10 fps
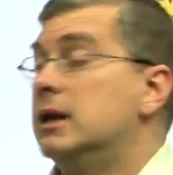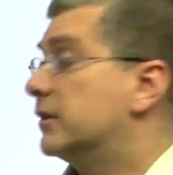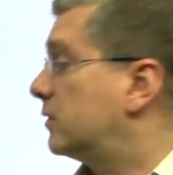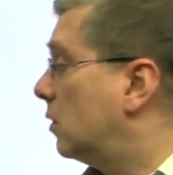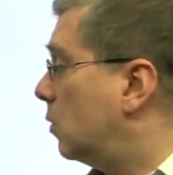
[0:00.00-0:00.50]

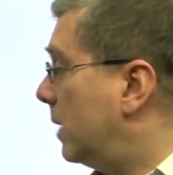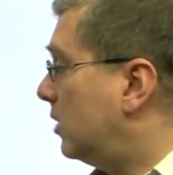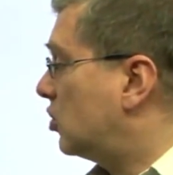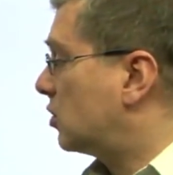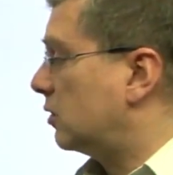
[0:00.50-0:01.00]
So
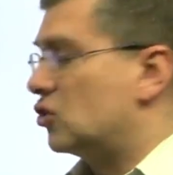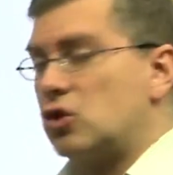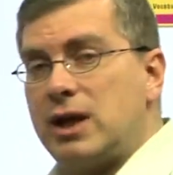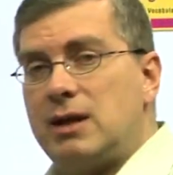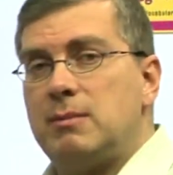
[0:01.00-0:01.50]
wish or
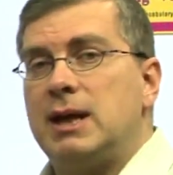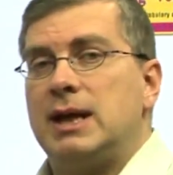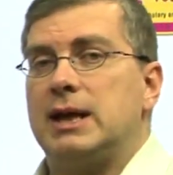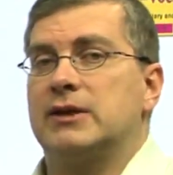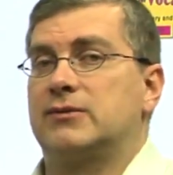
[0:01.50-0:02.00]
dream
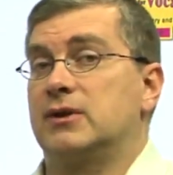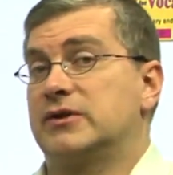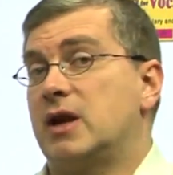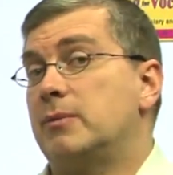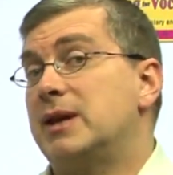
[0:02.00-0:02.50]
is for
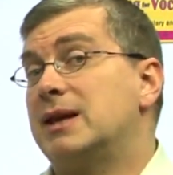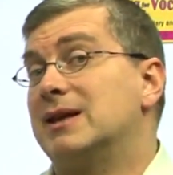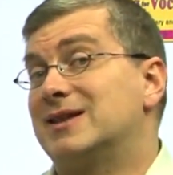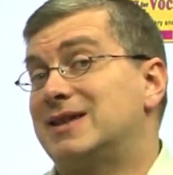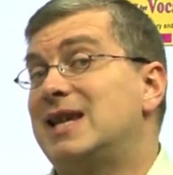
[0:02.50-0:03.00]
something
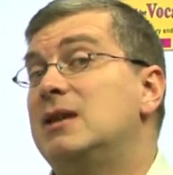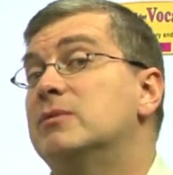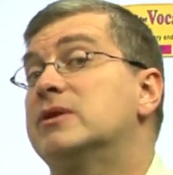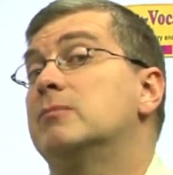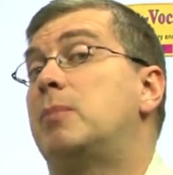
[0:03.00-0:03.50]
that
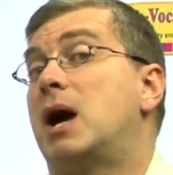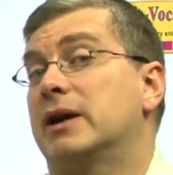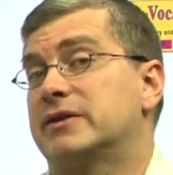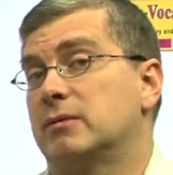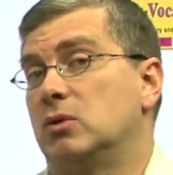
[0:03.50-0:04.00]
seems
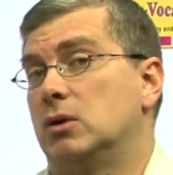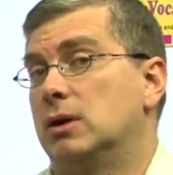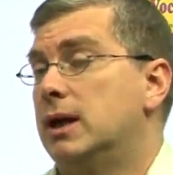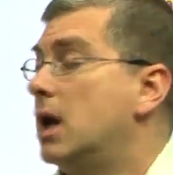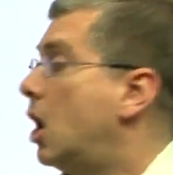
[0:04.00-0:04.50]
impossible.